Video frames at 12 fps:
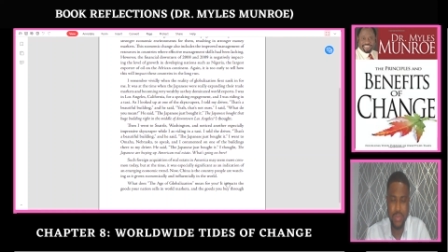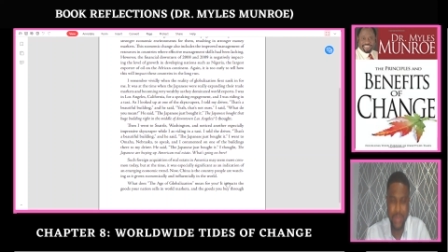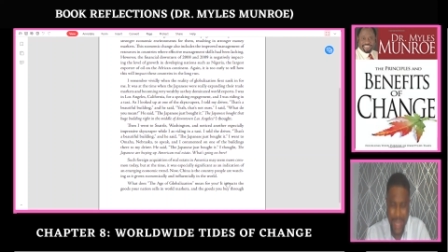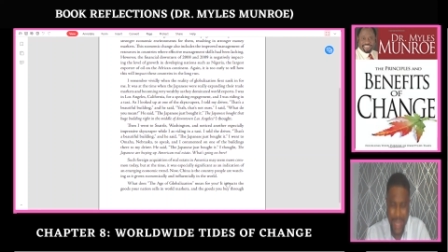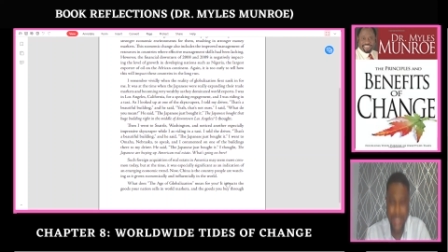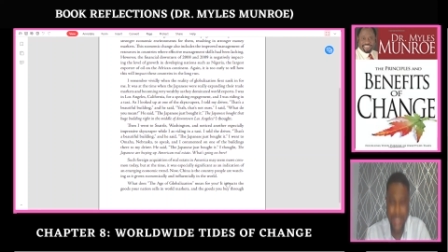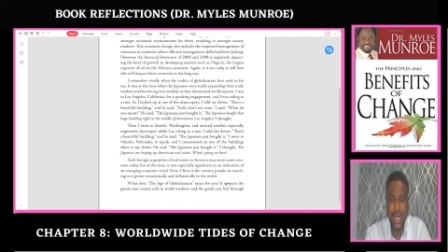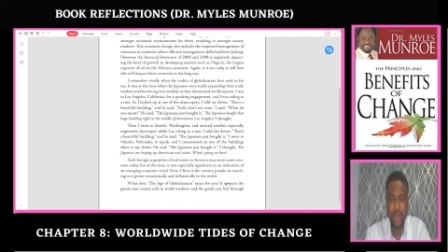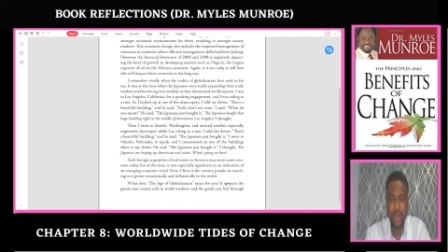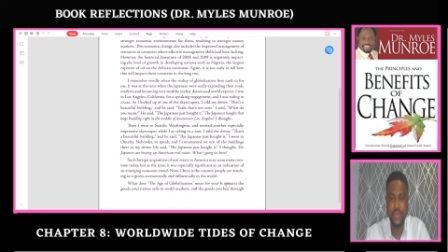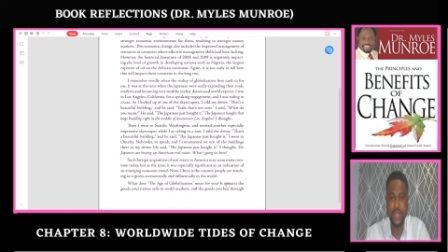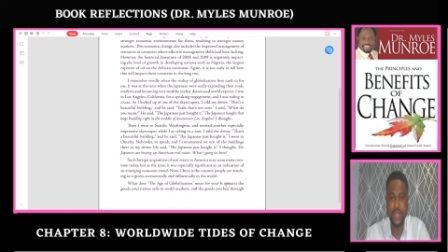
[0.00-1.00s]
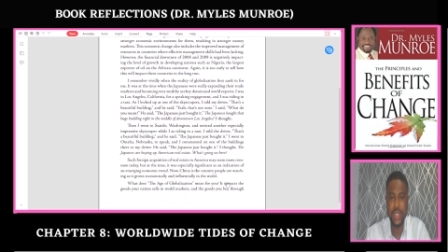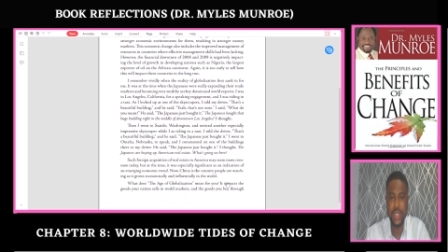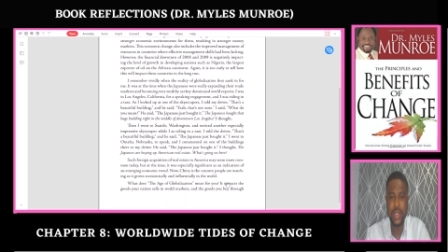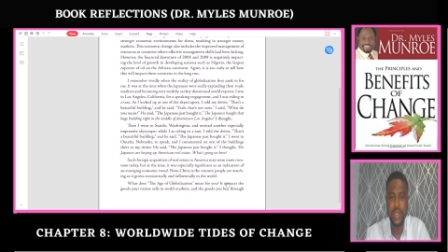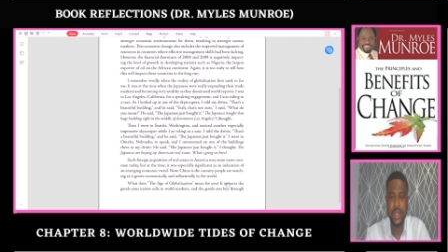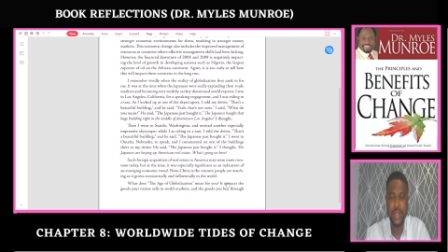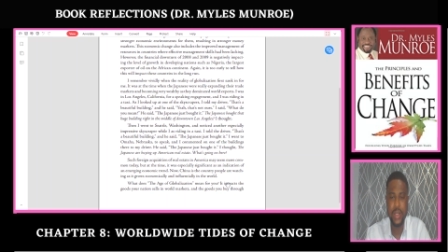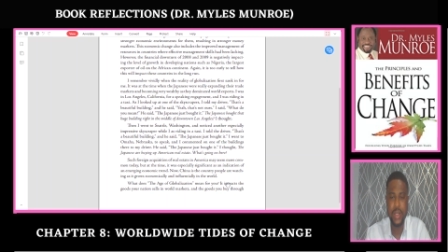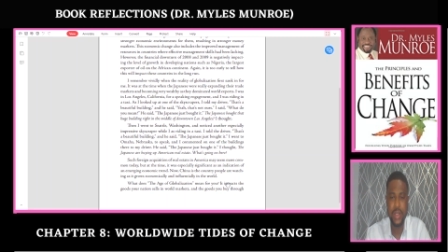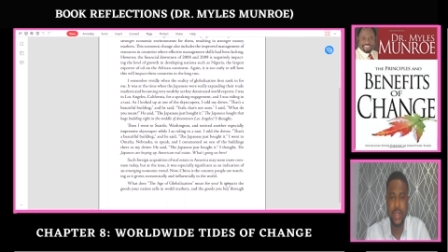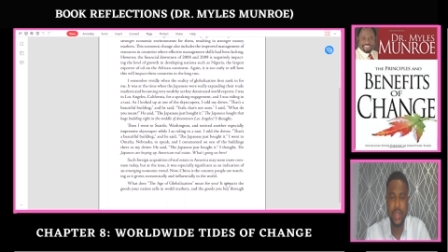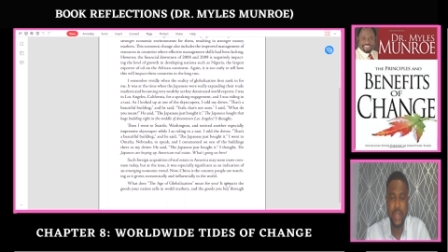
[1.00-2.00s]
that country,
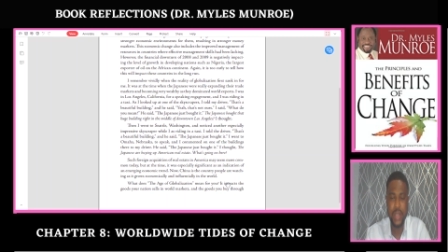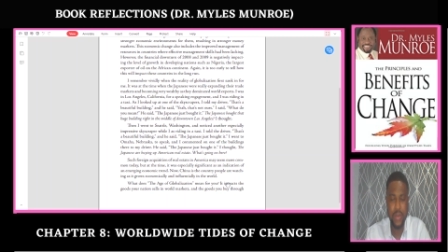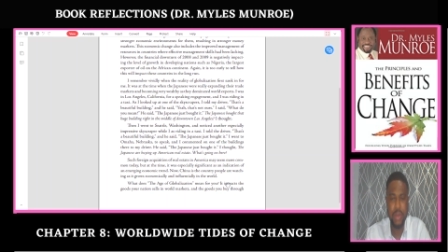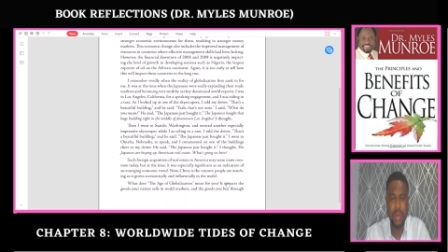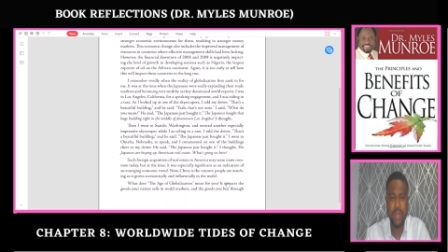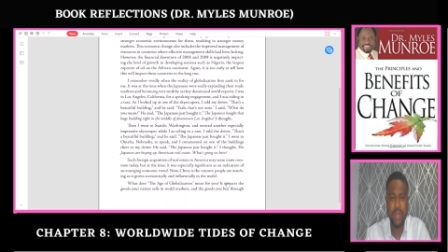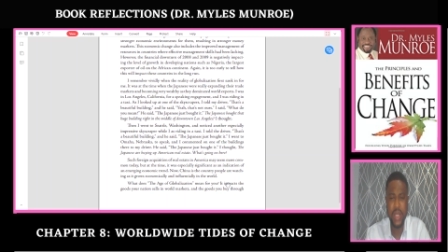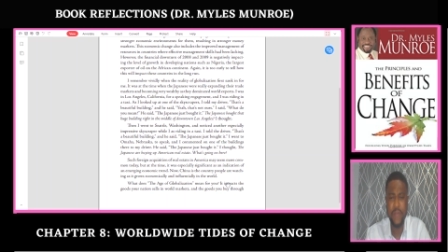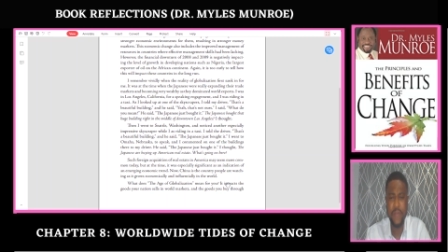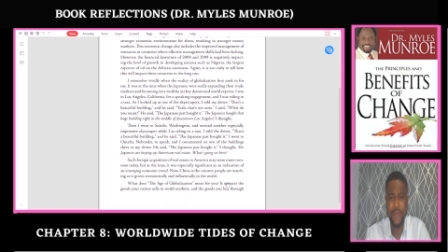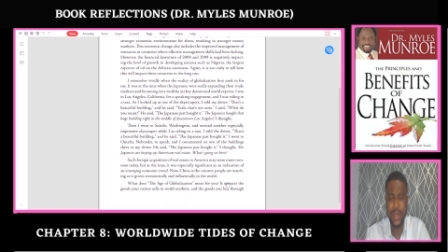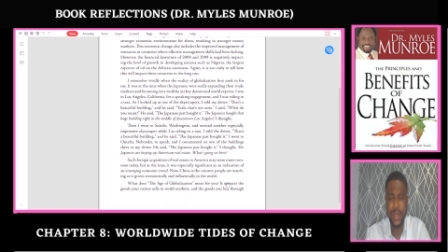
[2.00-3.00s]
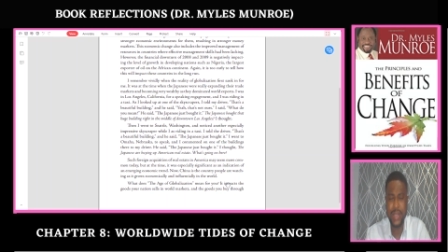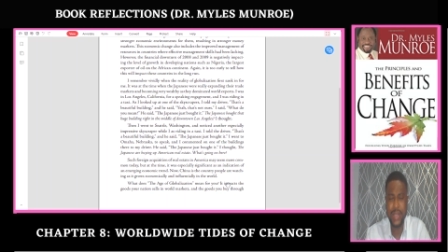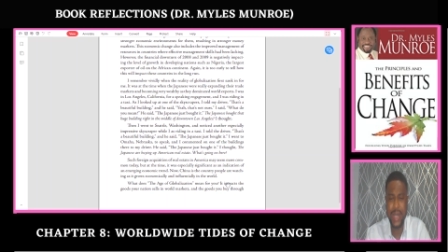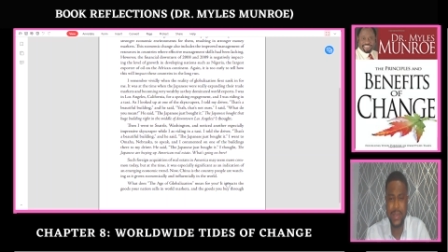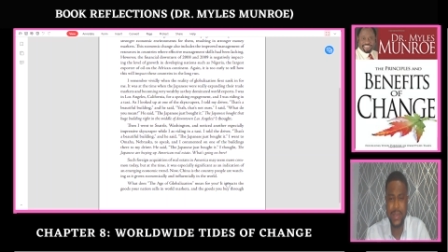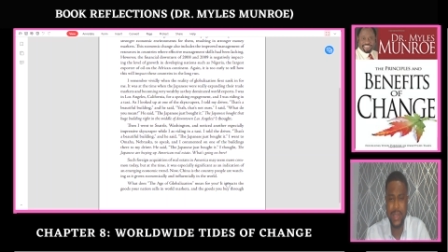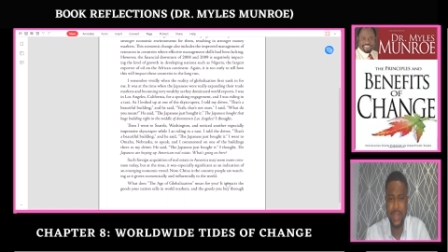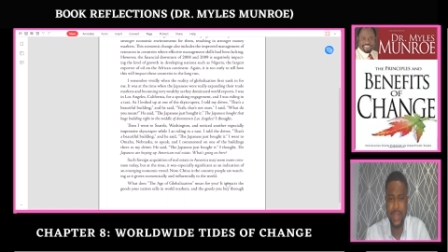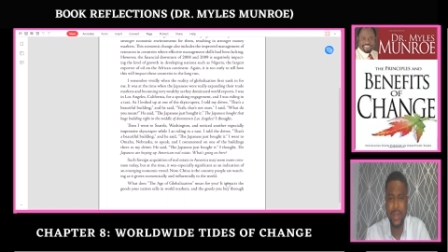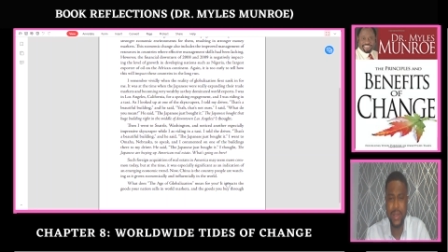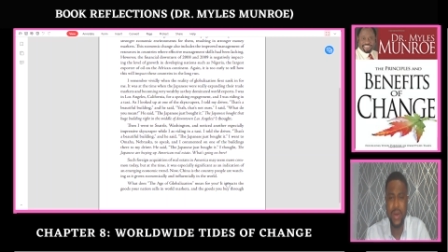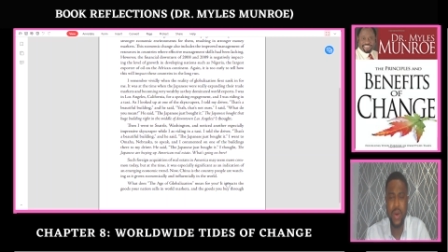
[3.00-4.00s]
the rippling effects are seen
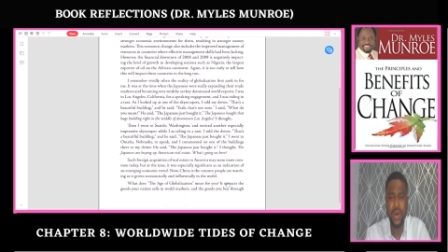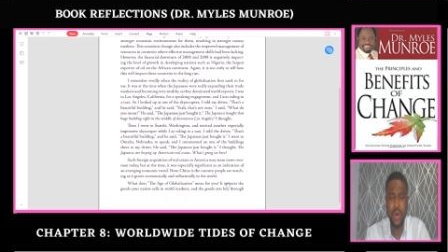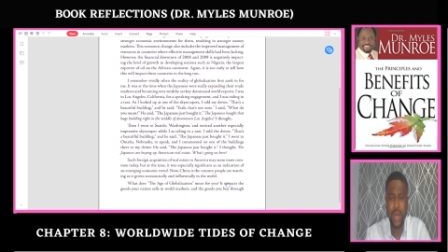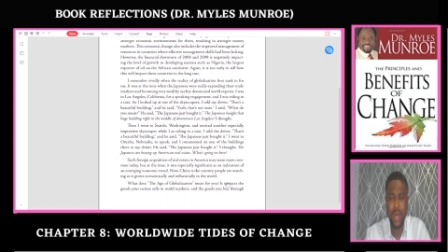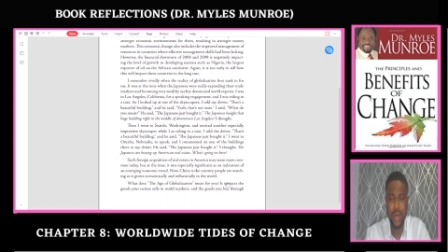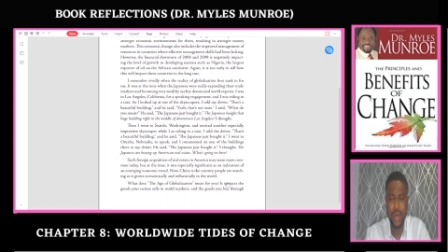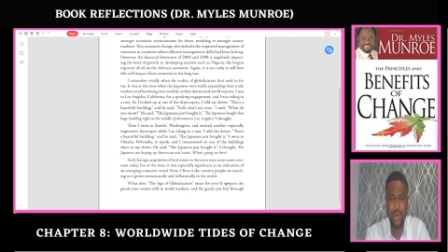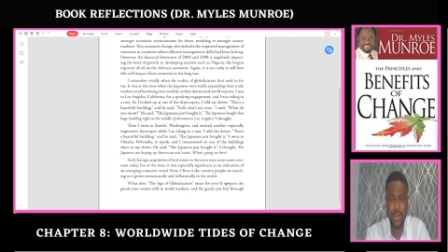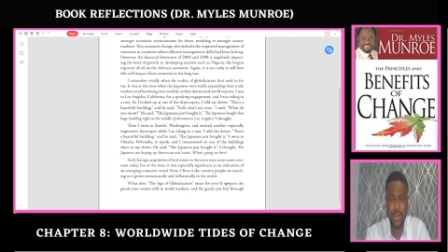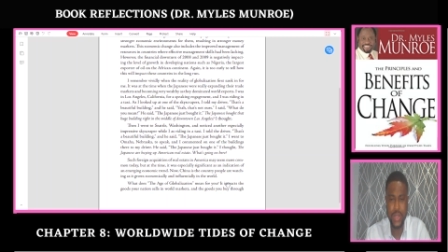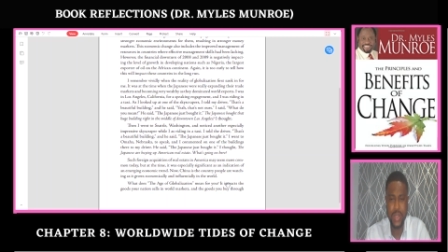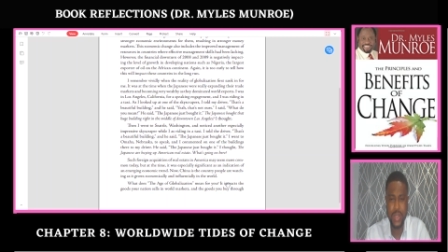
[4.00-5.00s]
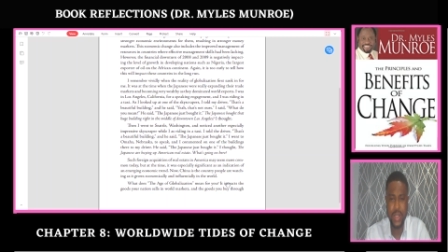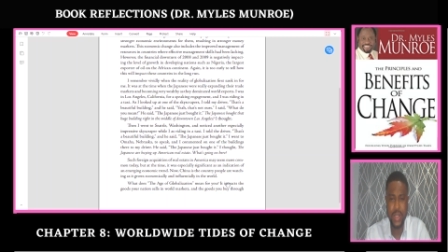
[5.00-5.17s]
all across